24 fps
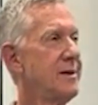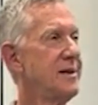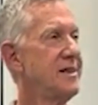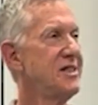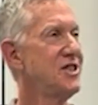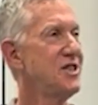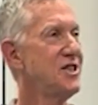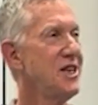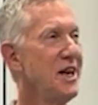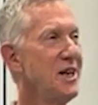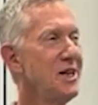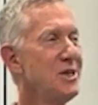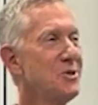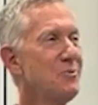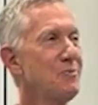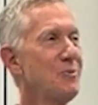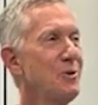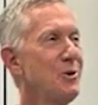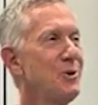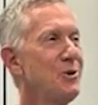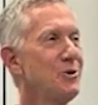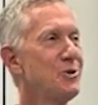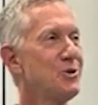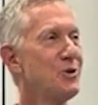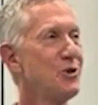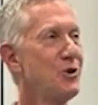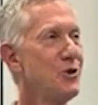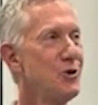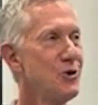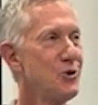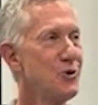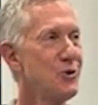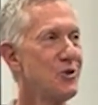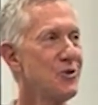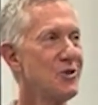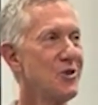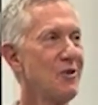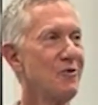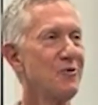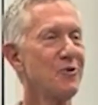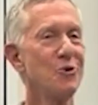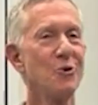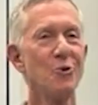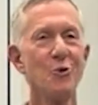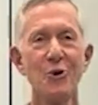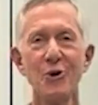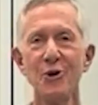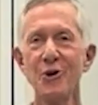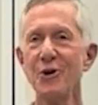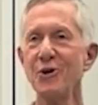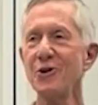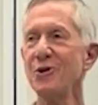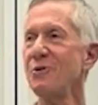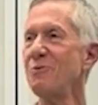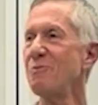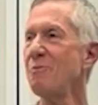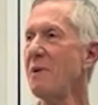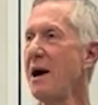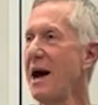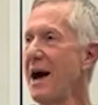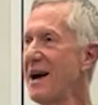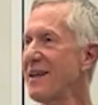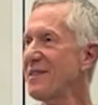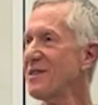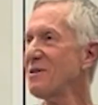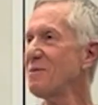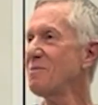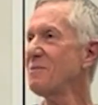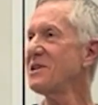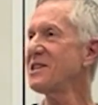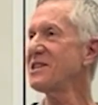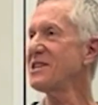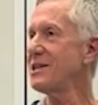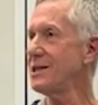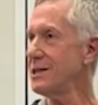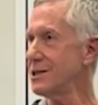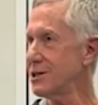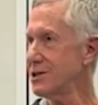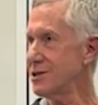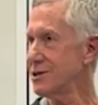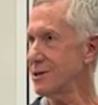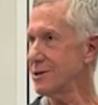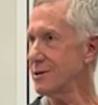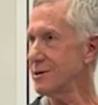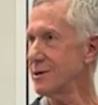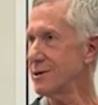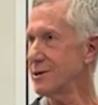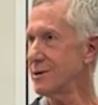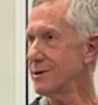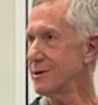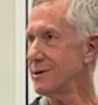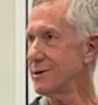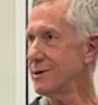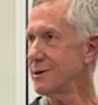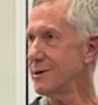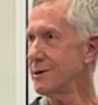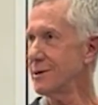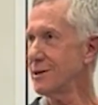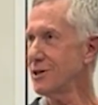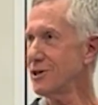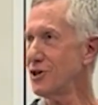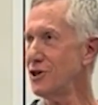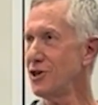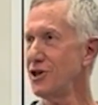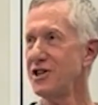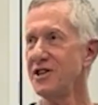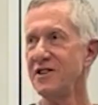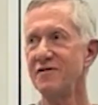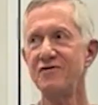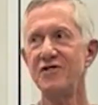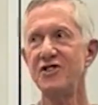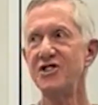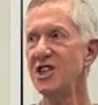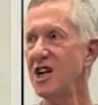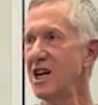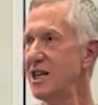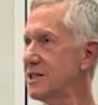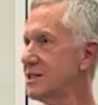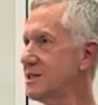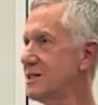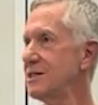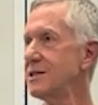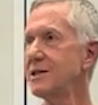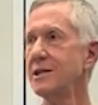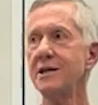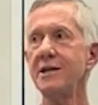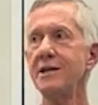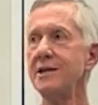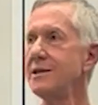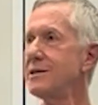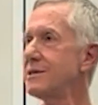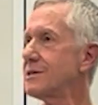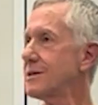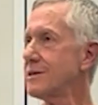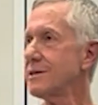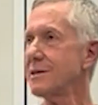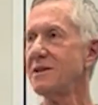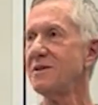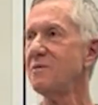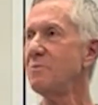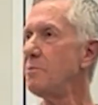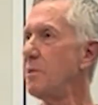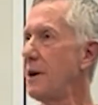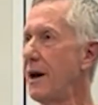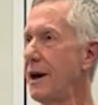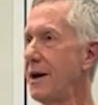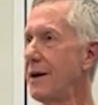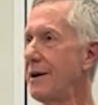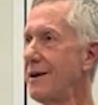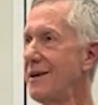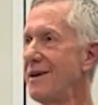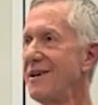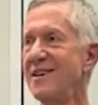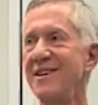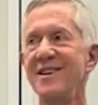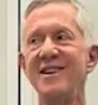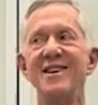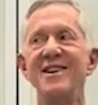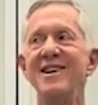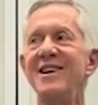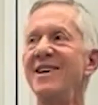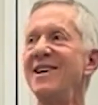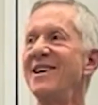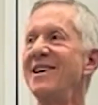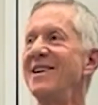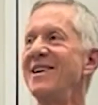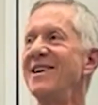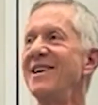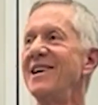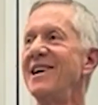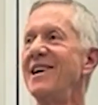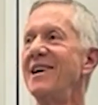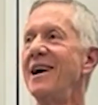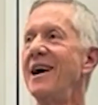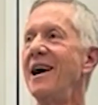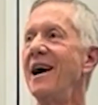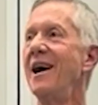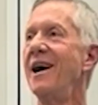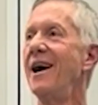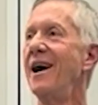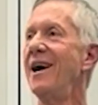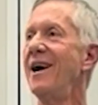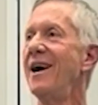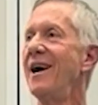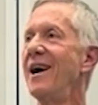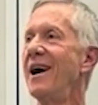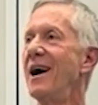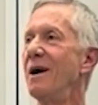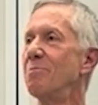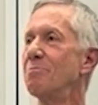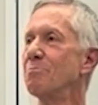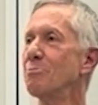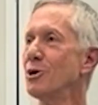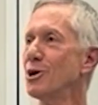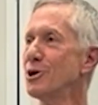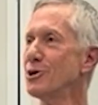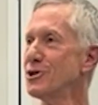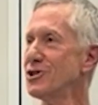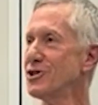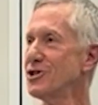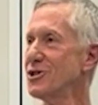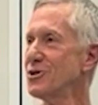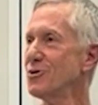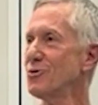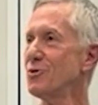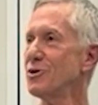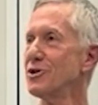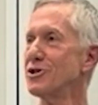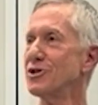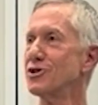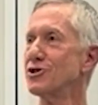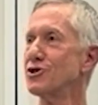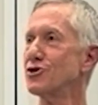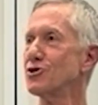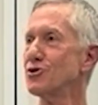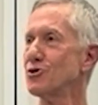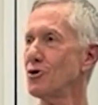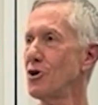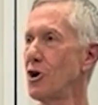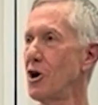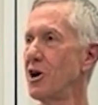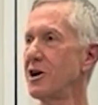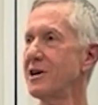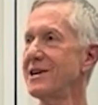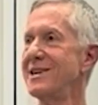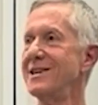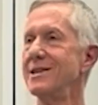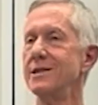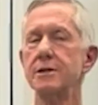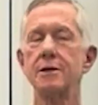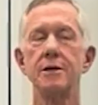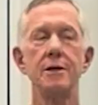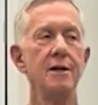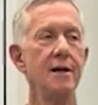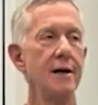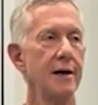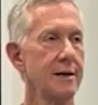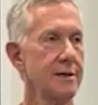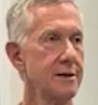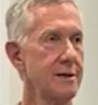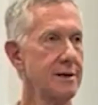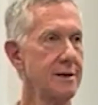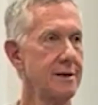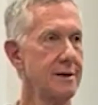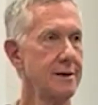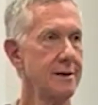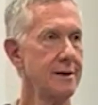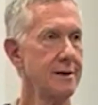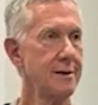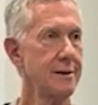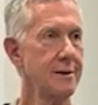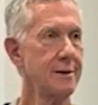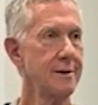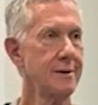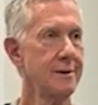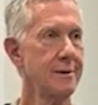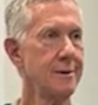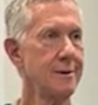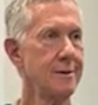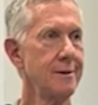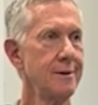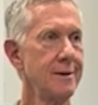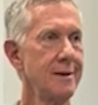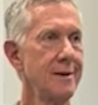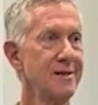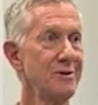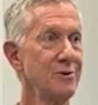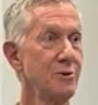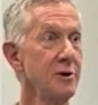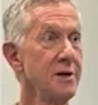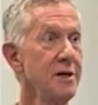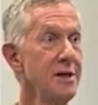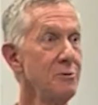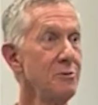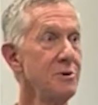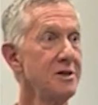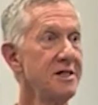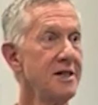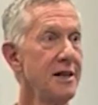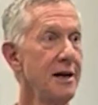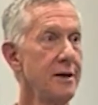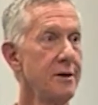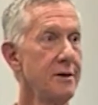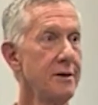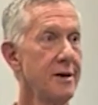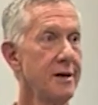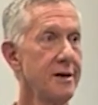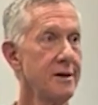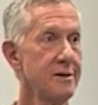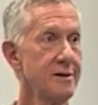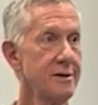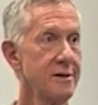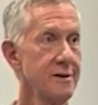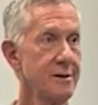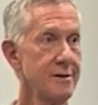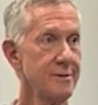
Shakespeare's use of the word mathematician could have just and easily been a person with a strong intellect. That's what he was telling us.